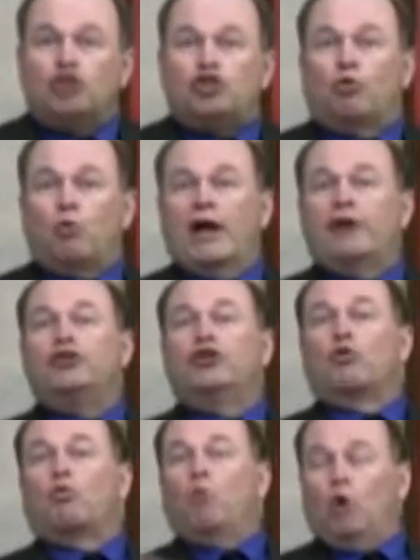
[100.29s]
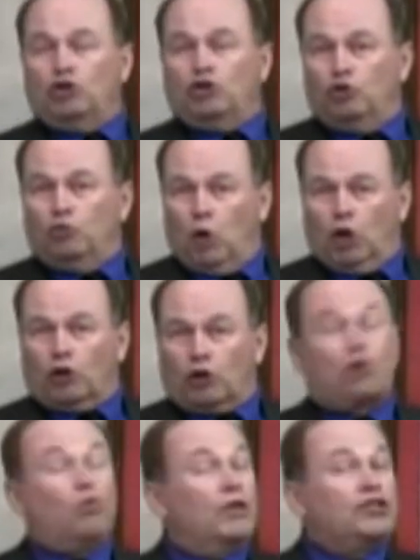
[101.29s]
to where you
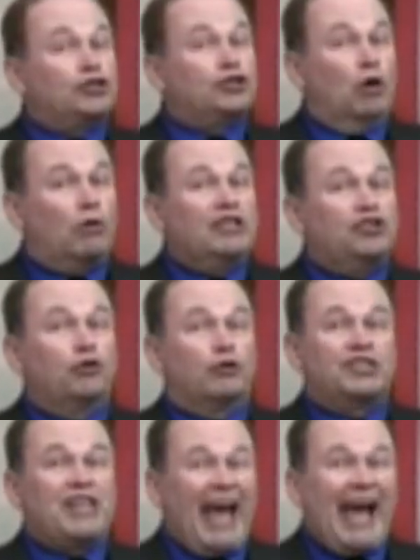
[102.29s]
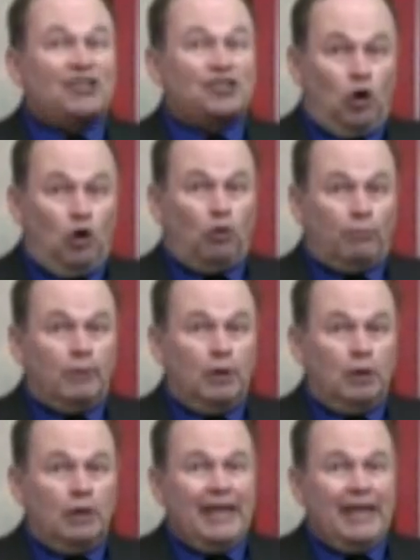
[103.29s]
work, which is known as your tax home,